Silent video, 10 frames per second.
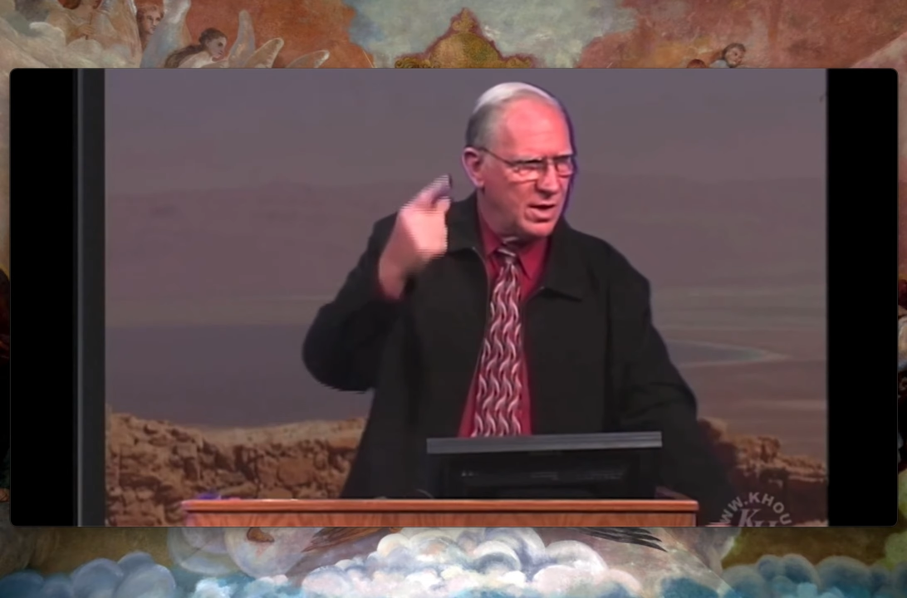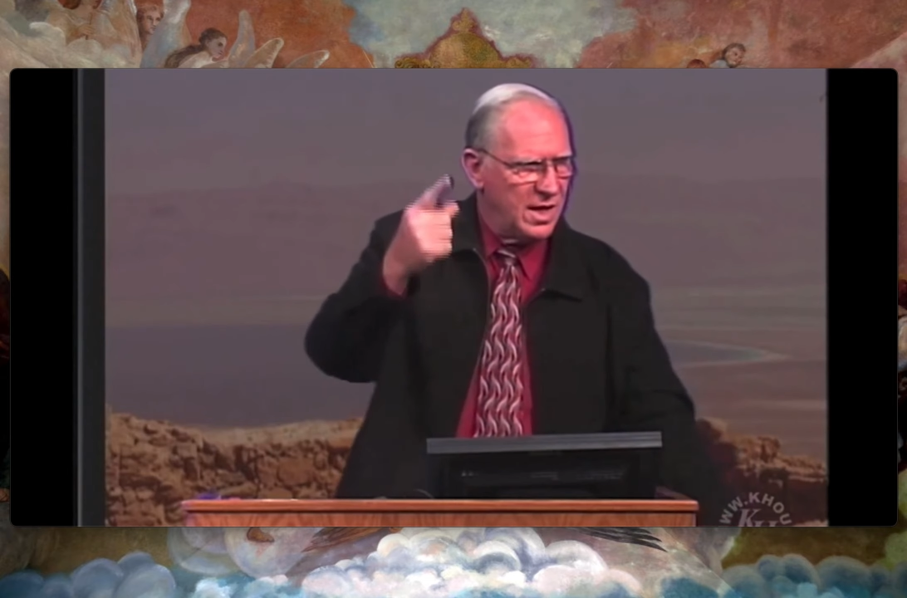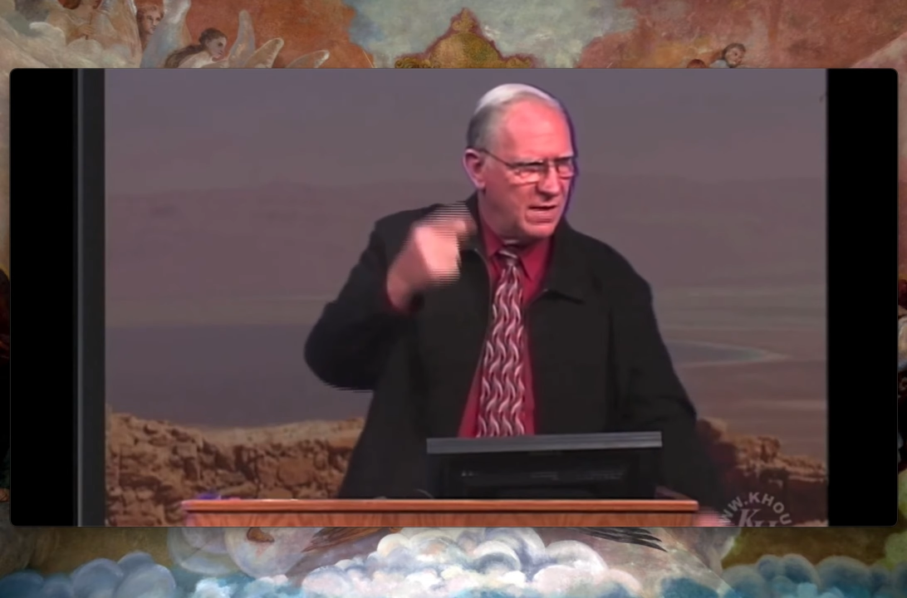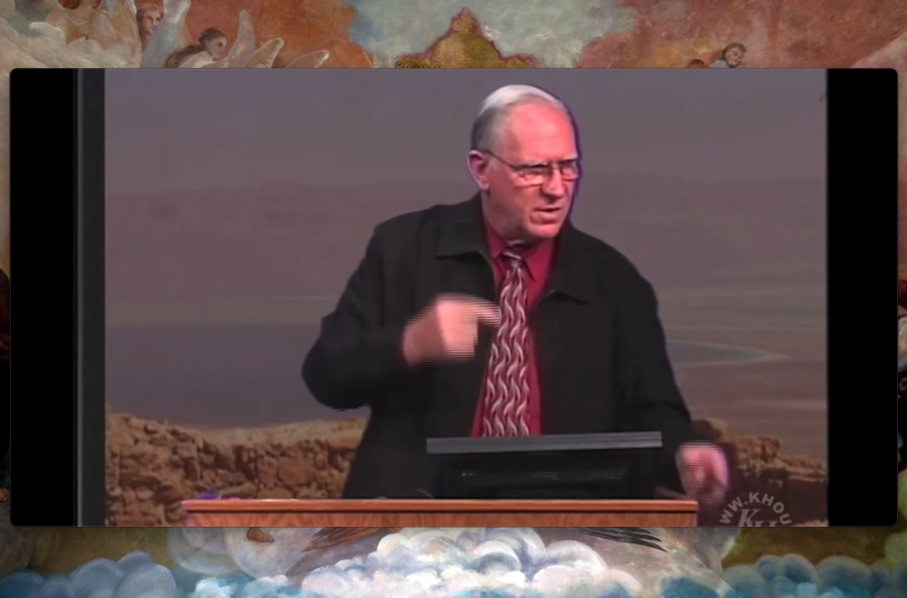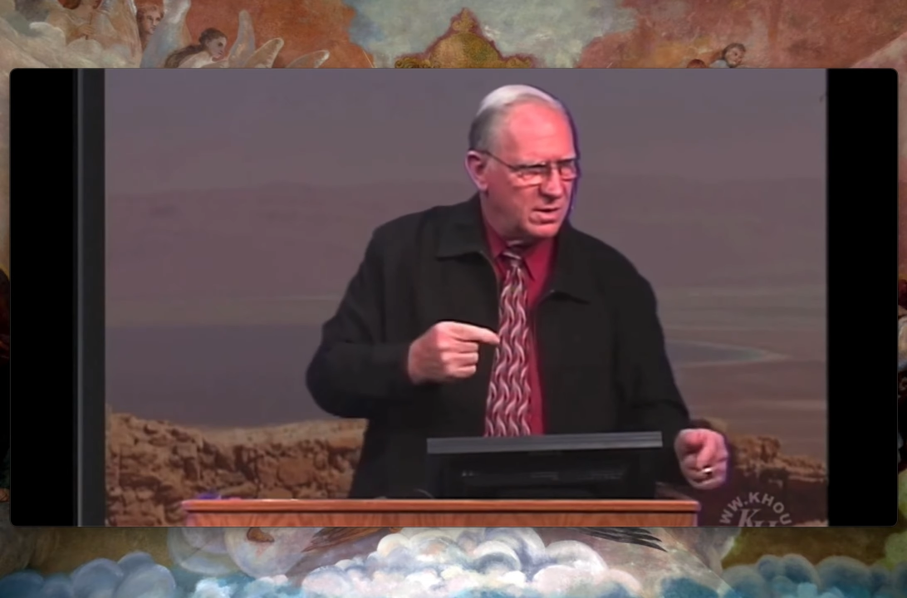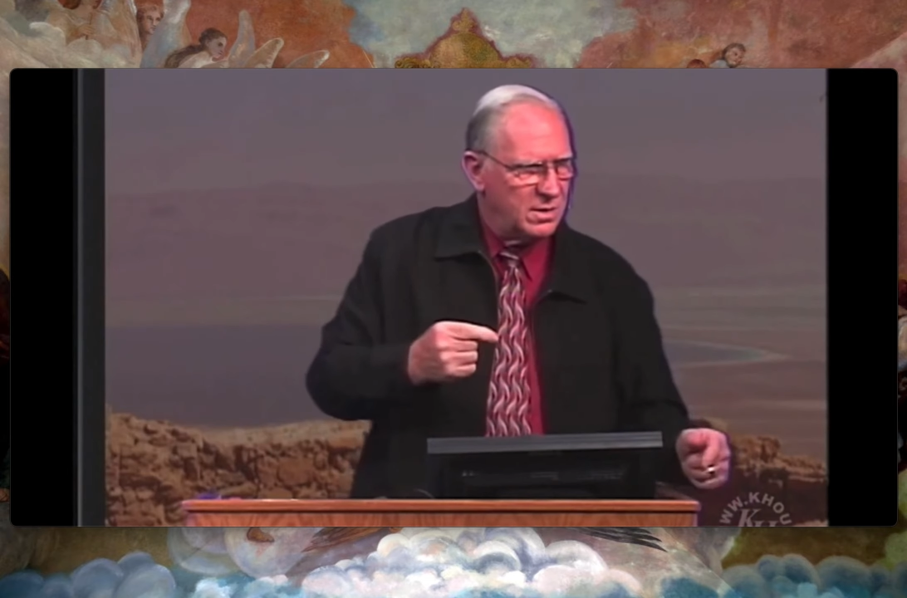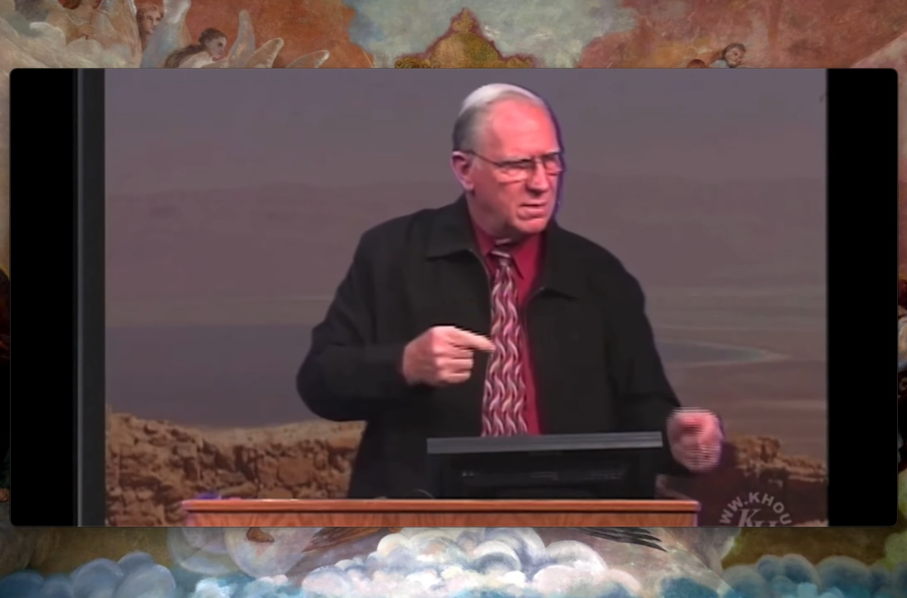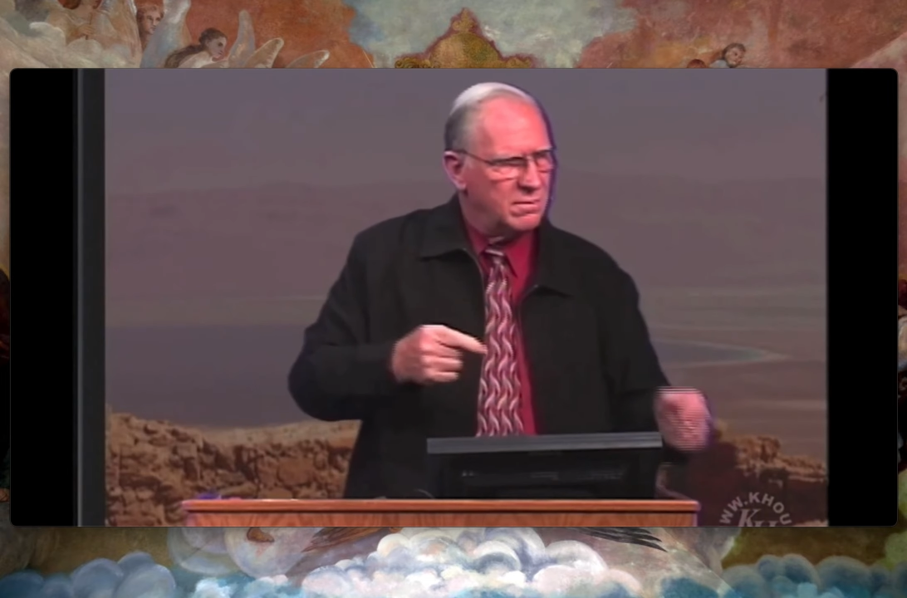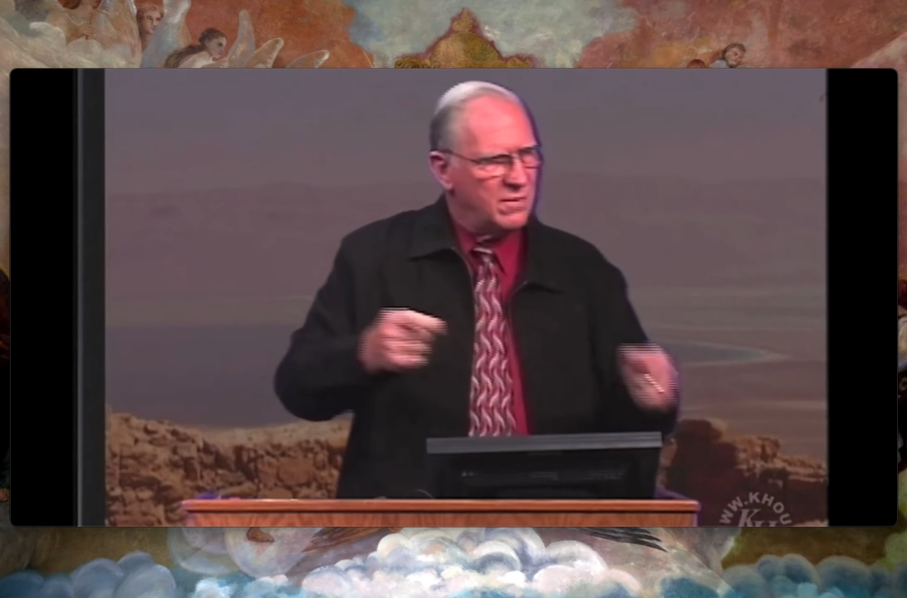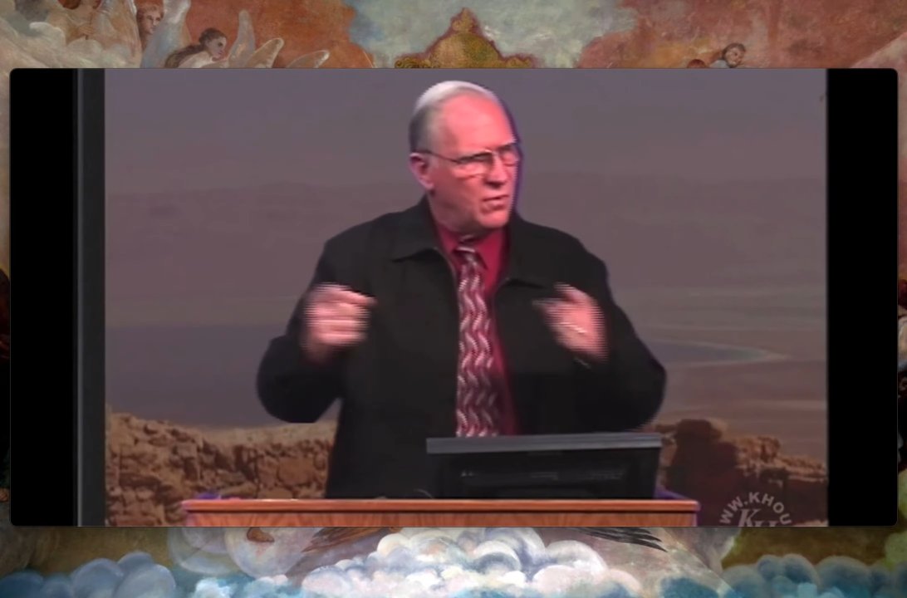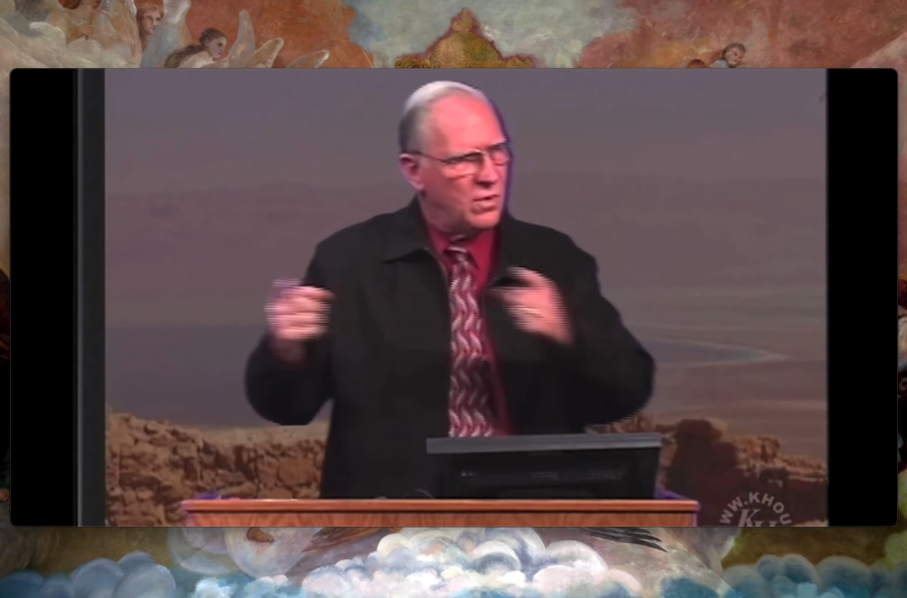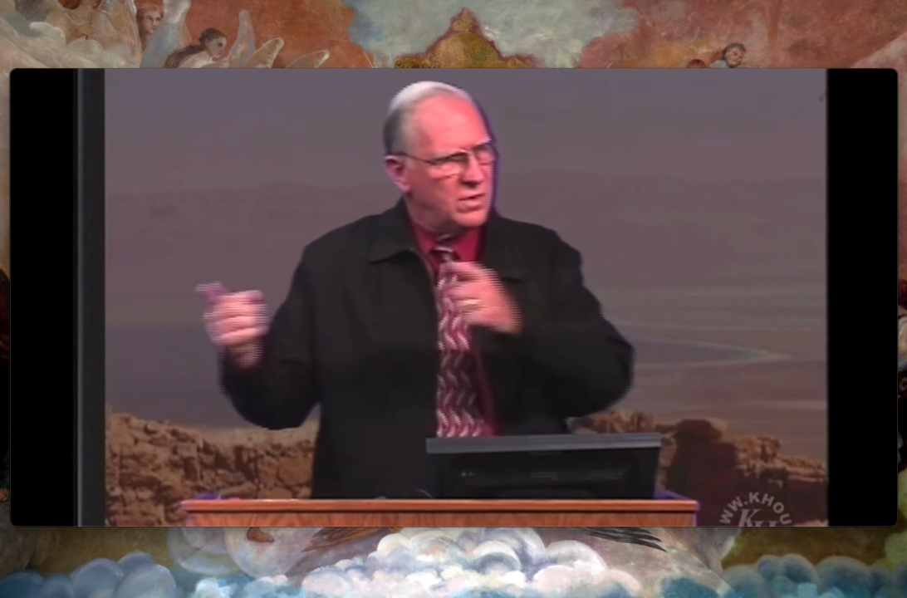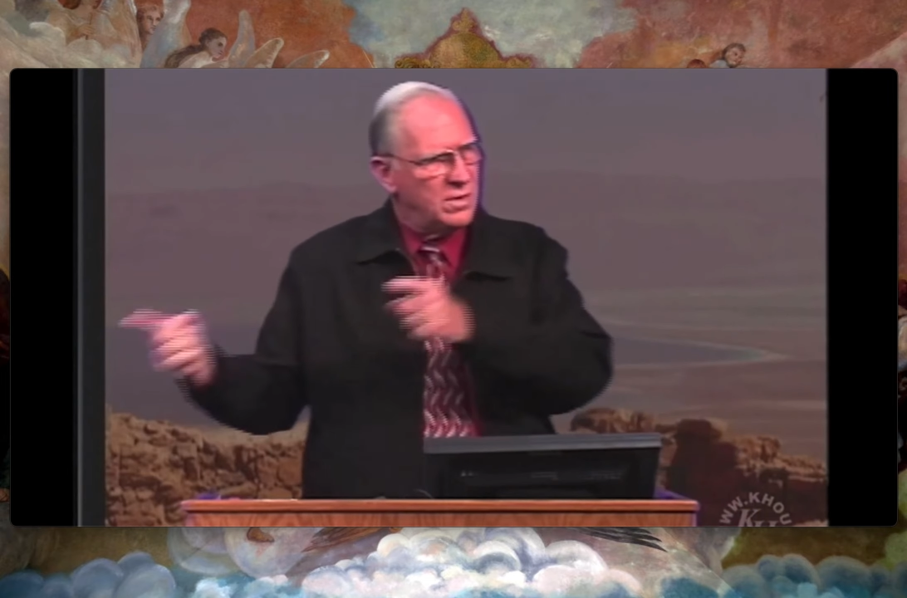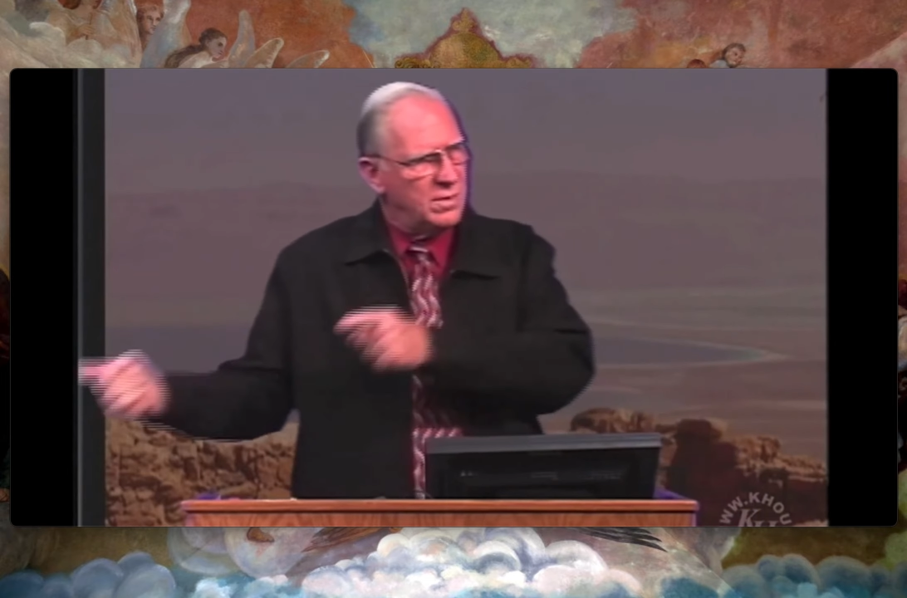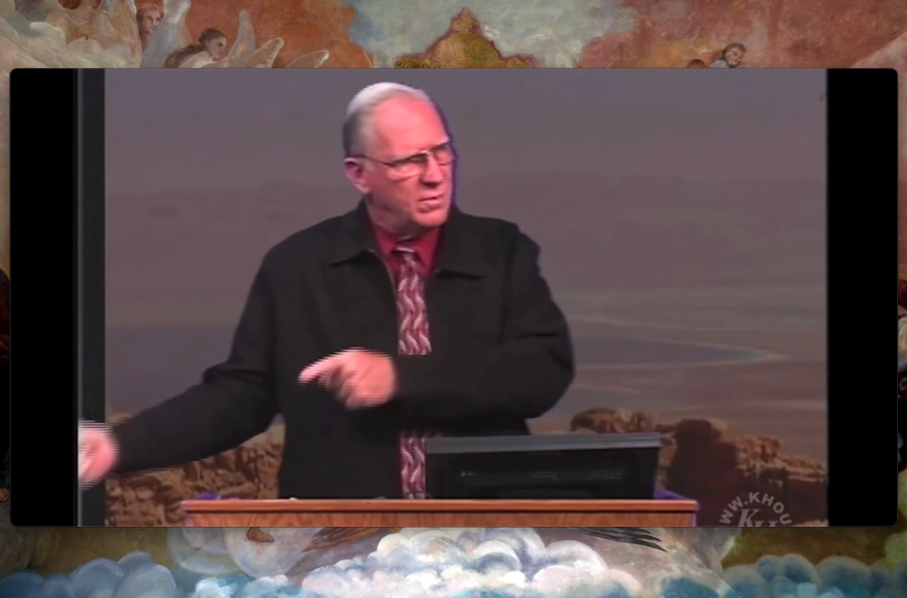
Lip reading: heaven before the